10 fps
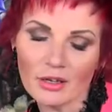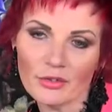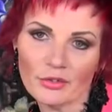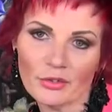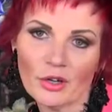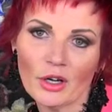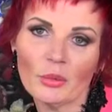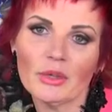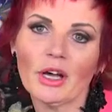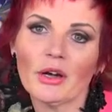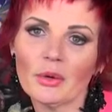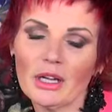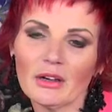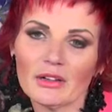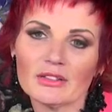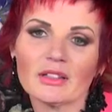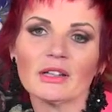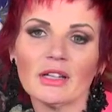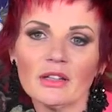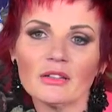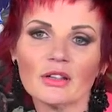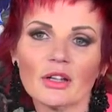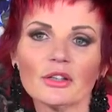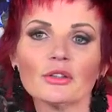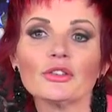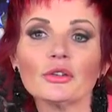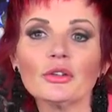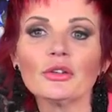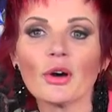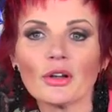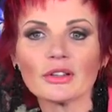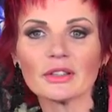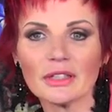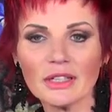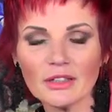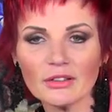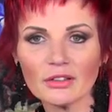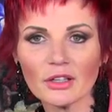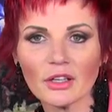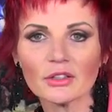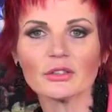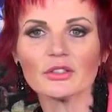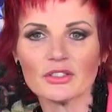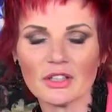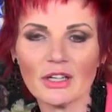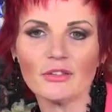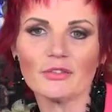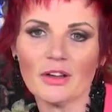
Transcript: life when I realized, Sanet, you do not need to stay